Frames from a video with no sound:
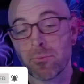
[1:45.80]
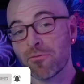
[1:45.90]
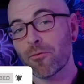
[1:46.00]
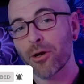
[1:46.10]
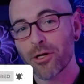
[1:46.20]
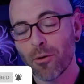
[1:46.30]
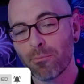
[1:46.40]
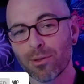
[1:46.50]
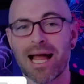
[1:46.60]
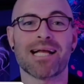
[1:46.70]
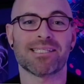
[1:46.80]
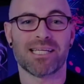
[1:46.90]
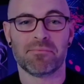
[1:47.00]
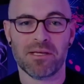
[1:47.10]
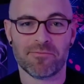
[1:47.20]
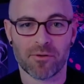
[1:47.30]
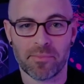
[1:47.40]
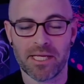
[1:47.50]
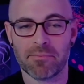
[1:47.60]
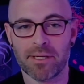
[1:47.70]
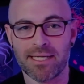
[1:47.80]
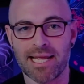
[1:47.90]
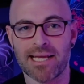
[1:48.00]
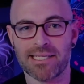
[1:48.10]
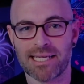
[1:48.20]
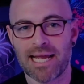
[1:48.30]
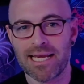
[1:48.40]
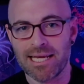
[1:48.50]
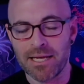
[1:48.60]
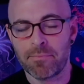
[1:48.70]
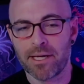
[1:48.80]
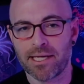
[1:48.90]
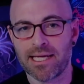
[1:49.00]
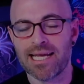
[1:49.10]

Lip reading: before you go blasting me for being pedantic and nitpicky,